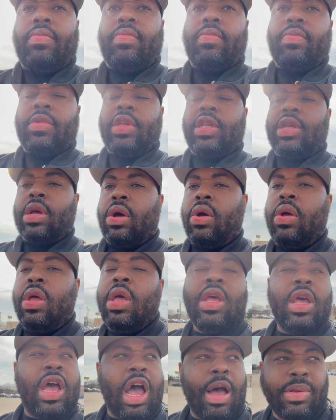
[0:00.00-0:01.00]
Yes, so, yes,
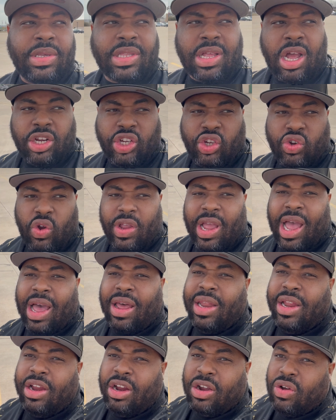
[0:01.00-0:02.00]
I'm gonna start showing you how
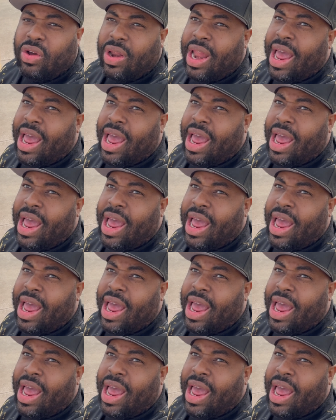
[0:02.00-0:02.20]
lyrical